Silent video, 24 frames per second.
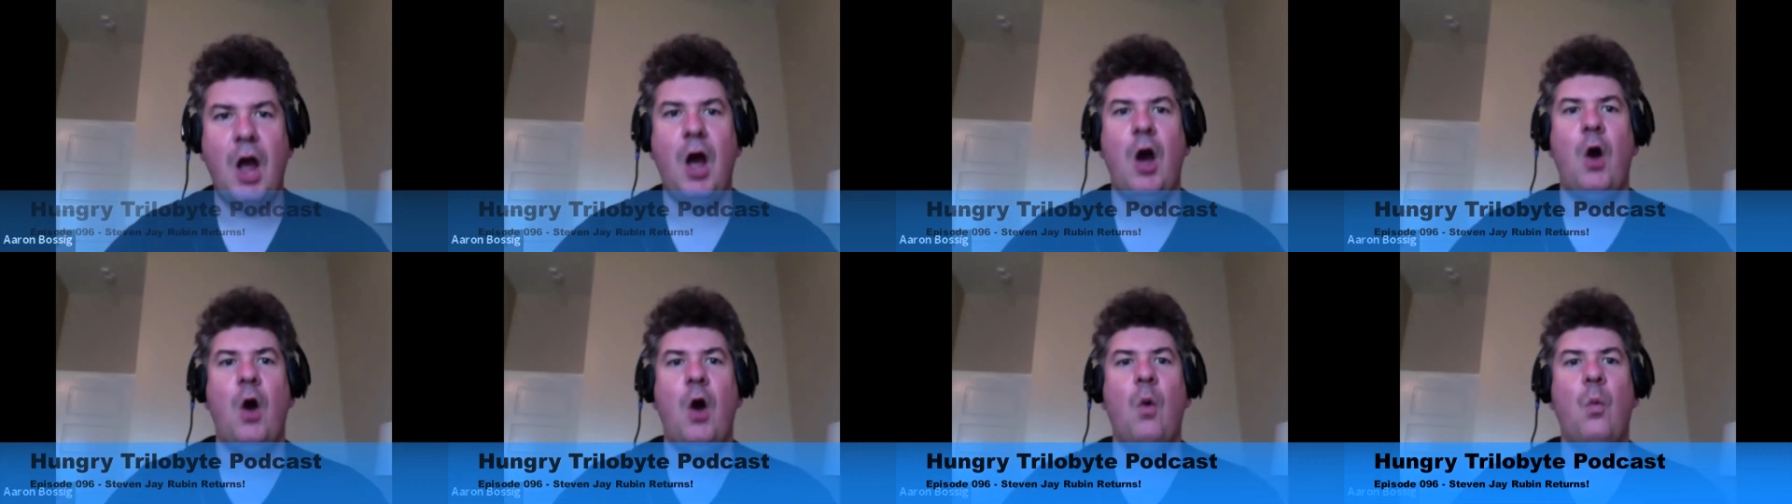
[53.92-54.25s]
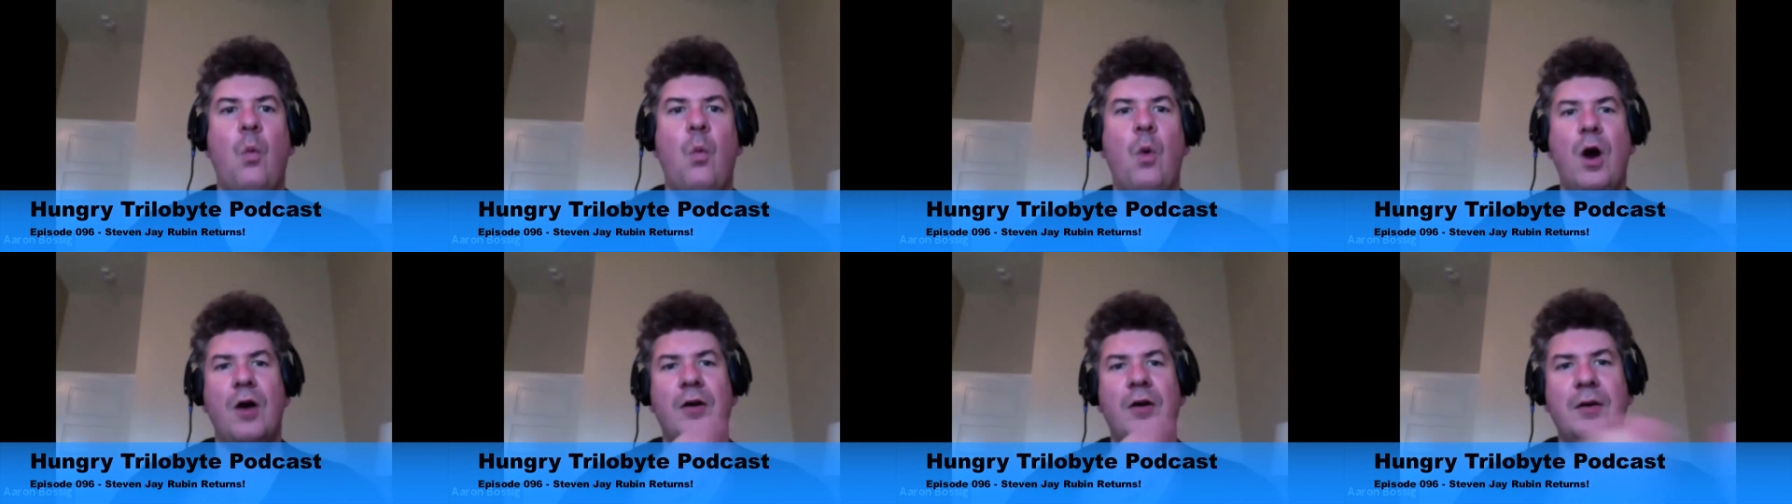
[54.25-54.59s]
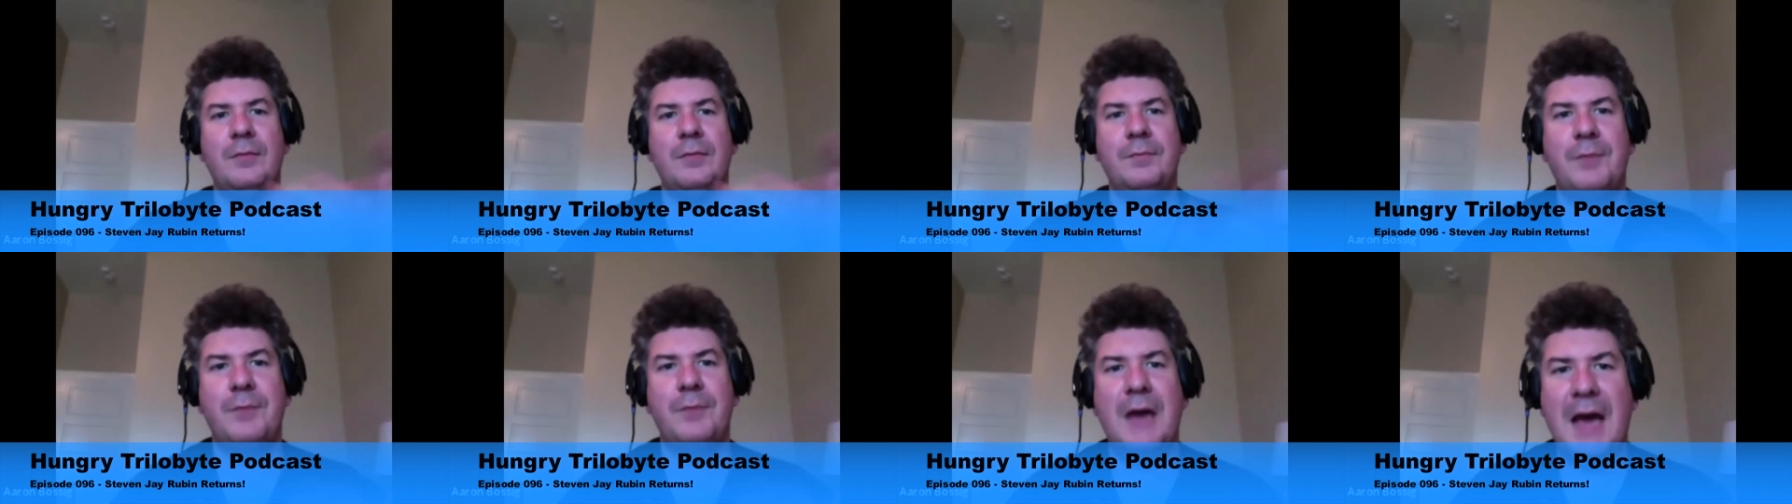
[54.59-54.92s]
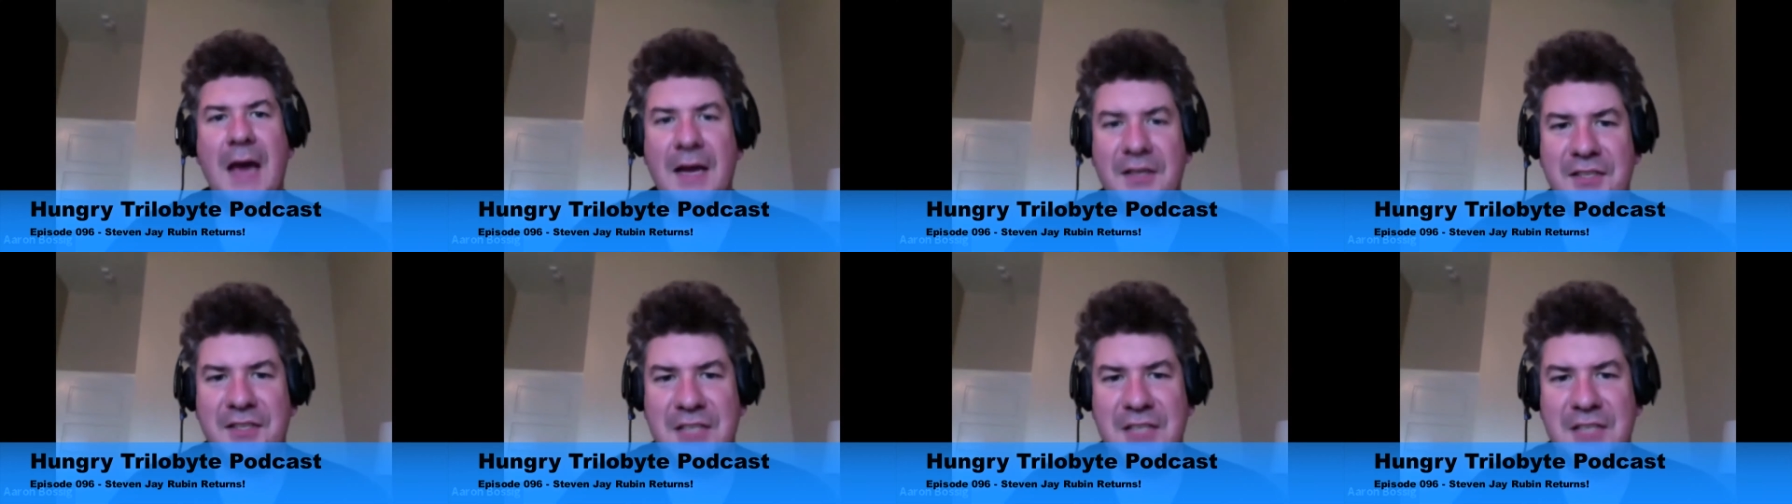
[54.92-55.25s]
Welcome
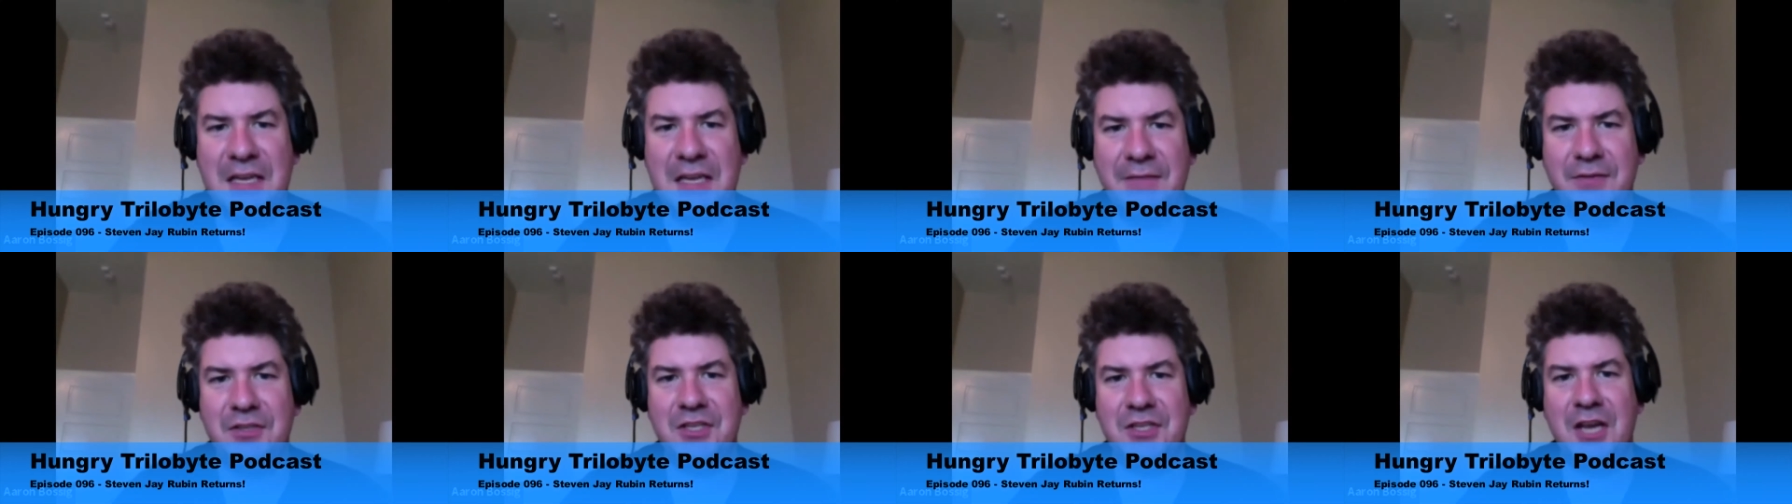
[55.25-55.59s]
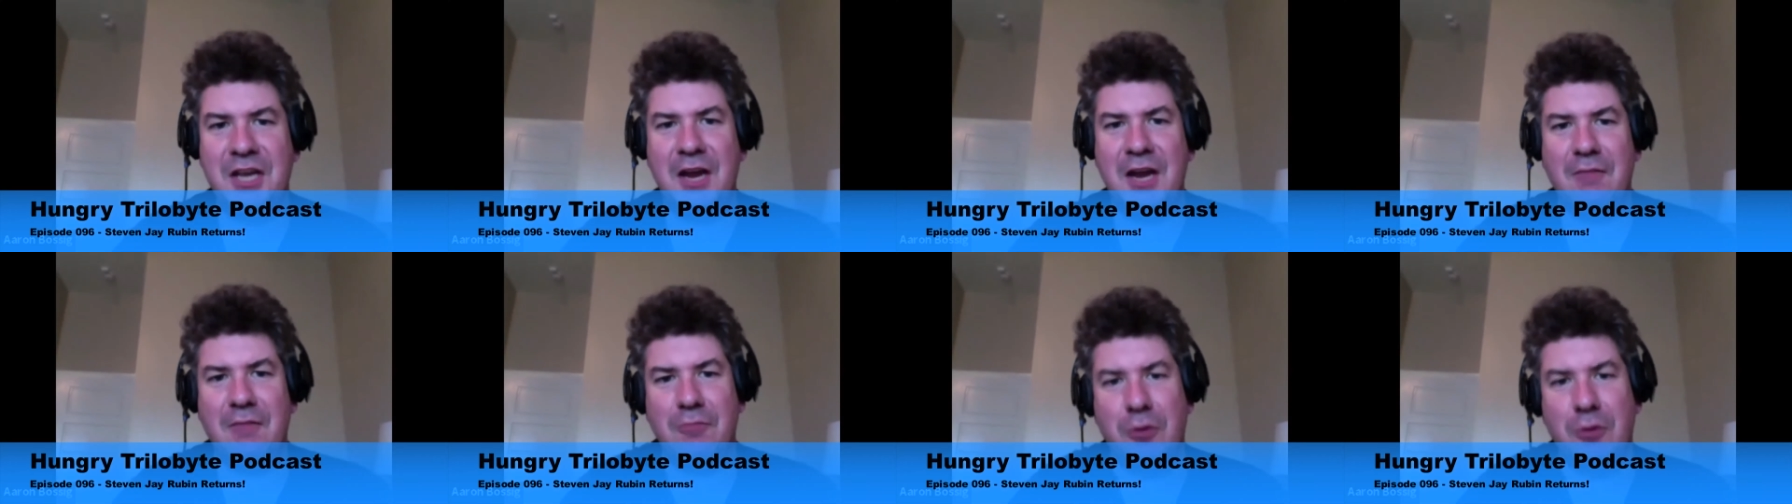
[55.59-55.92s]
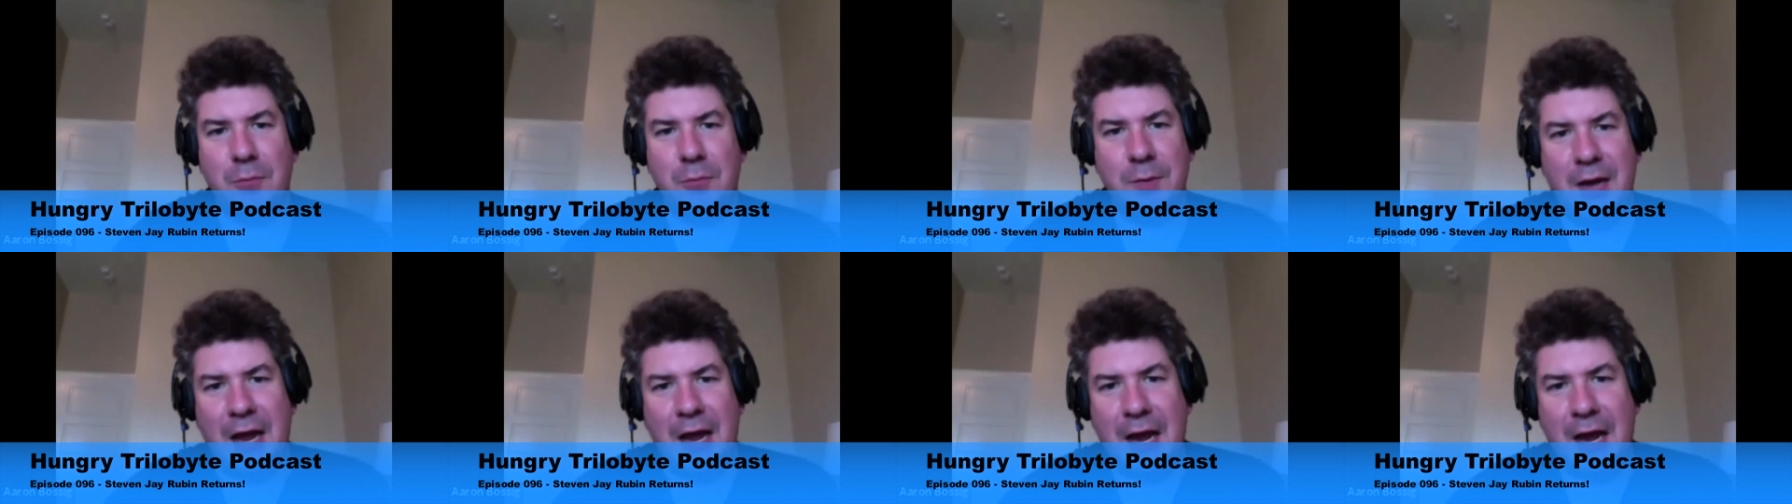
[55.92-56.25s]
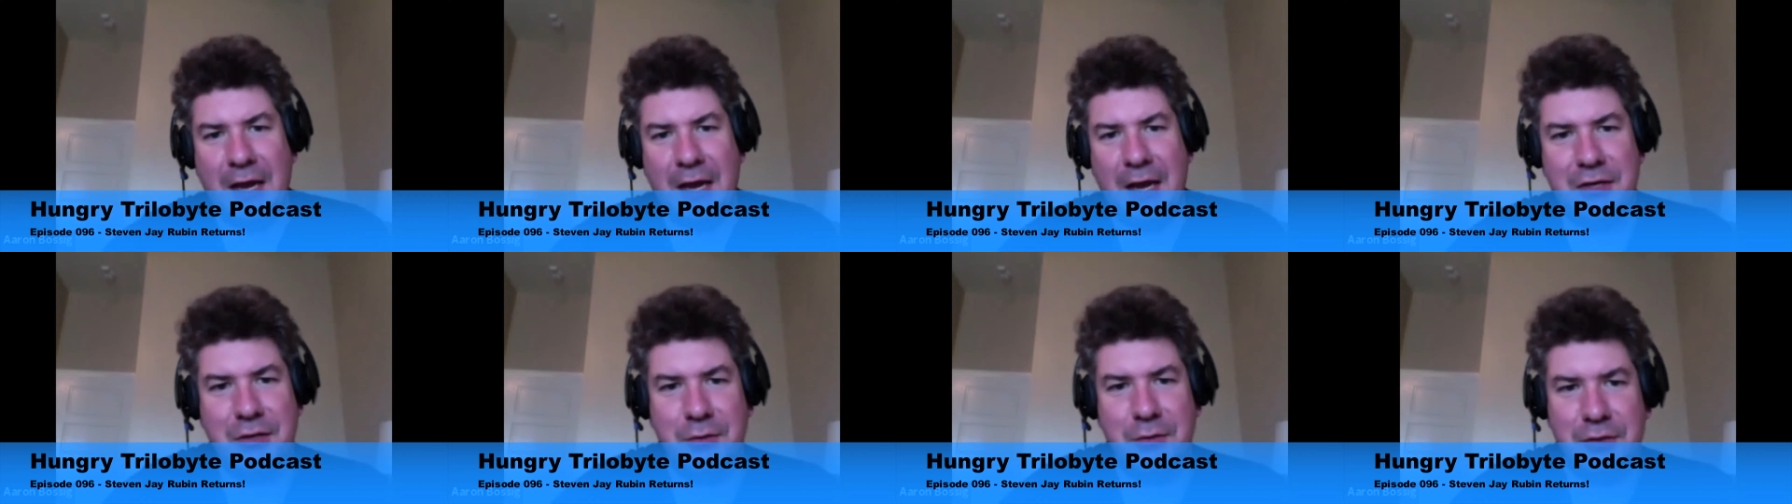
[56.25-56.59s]
back, Steven Jay Rubin. How
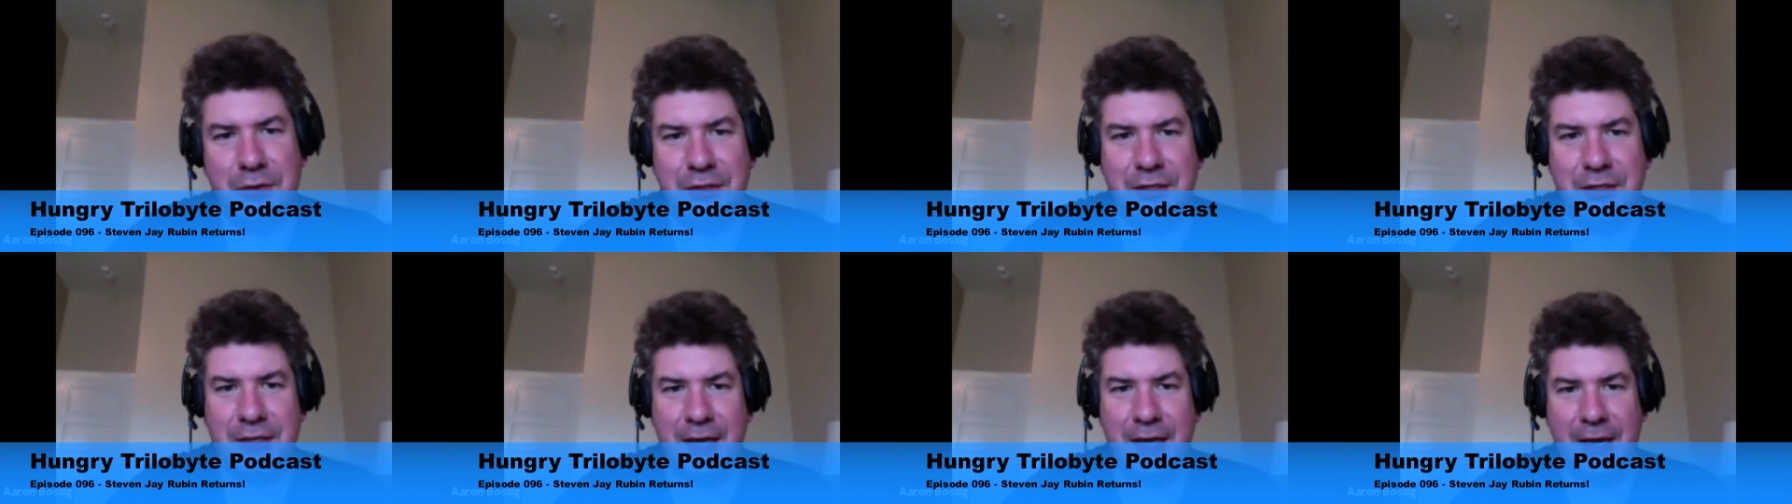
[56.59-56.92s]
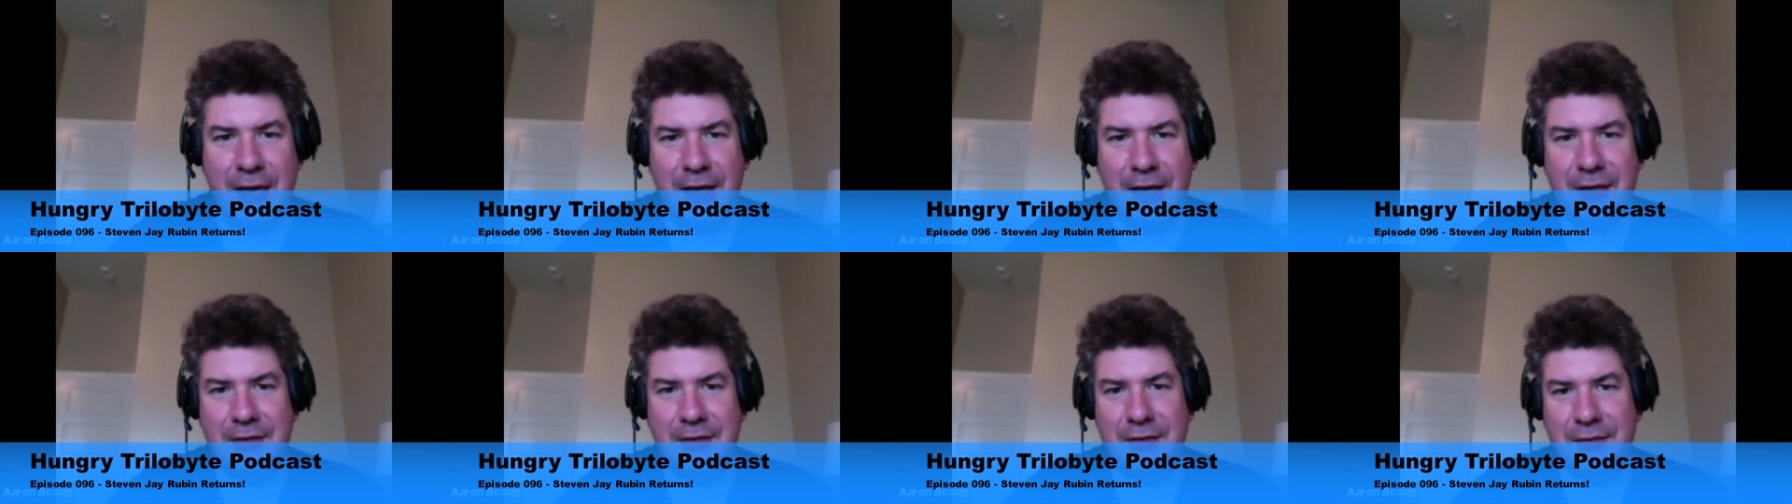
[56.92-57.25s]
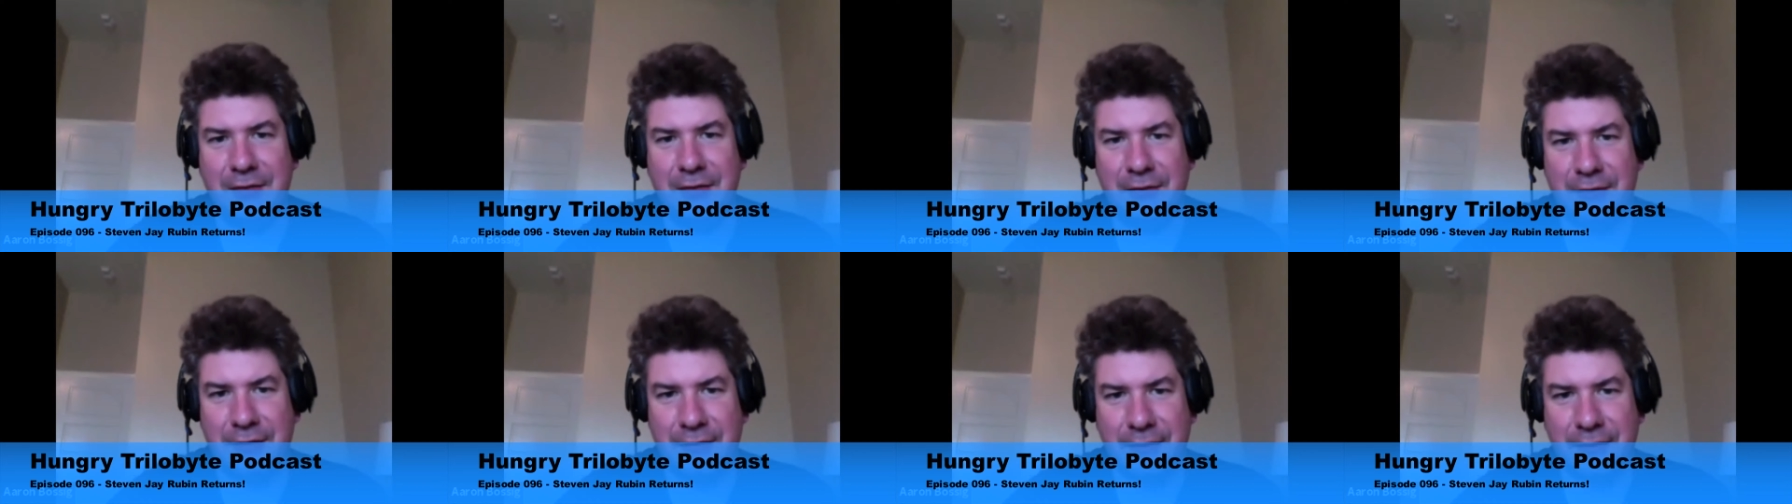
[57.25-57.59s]
you doing today? Great,